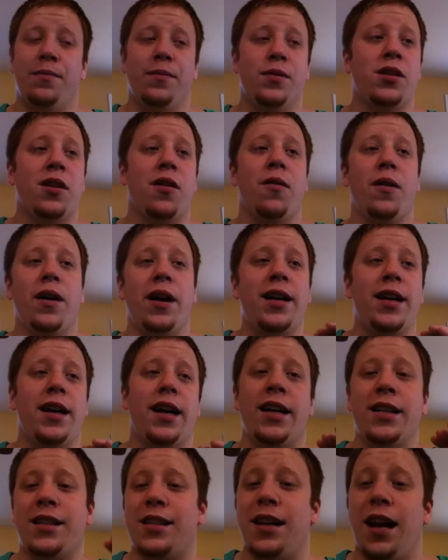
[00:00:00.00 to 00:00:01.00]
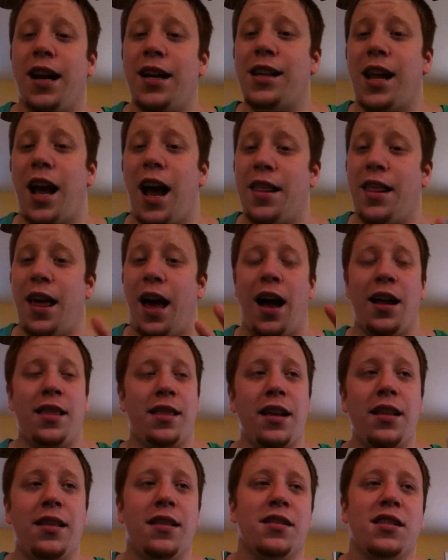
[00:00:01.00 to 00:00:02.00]
So it's nice. I
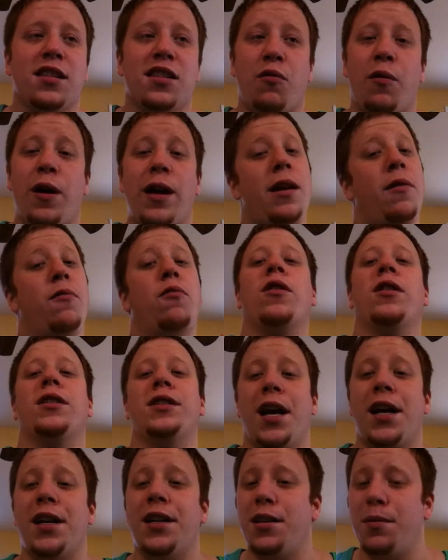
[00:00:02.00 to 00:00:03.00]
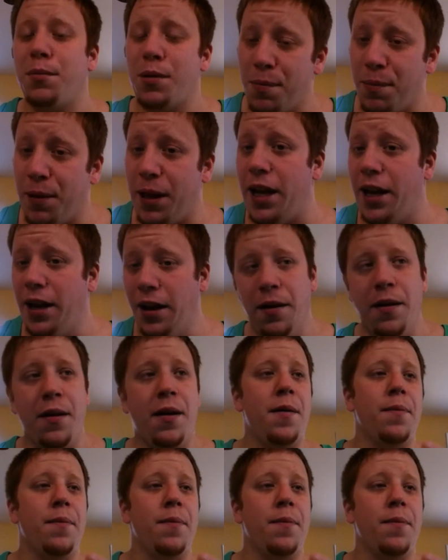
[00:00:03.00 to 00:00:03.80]
think this is the way they were intended to be played.